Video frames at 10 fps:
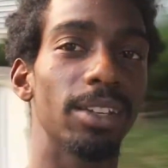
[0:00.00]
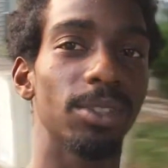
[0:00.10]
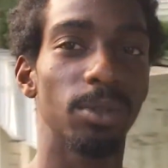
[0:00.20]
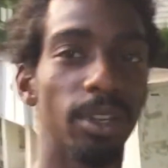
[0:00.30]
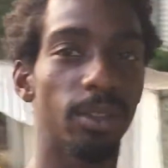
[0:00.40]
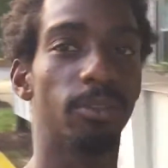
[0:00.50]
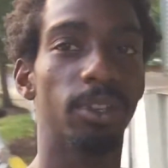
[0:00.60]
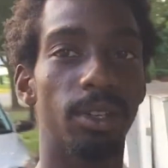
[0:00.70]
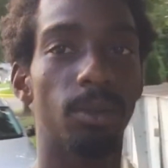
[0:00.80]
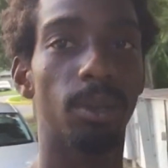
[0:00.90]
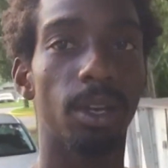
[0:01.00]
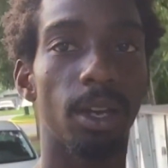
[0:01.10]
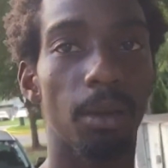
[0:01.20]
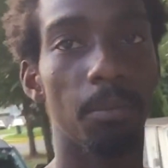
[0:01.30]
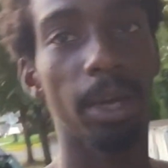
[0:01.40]
to another video.
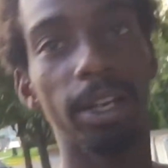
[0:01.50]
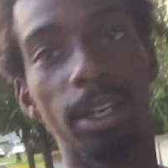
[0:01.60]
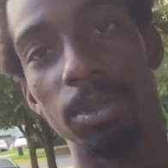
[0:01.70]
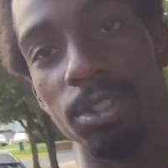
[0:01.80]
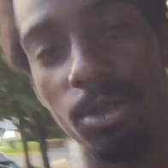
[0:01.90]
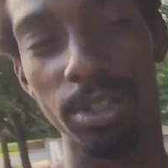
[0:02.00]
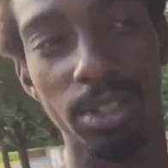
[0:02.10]
My name is Chris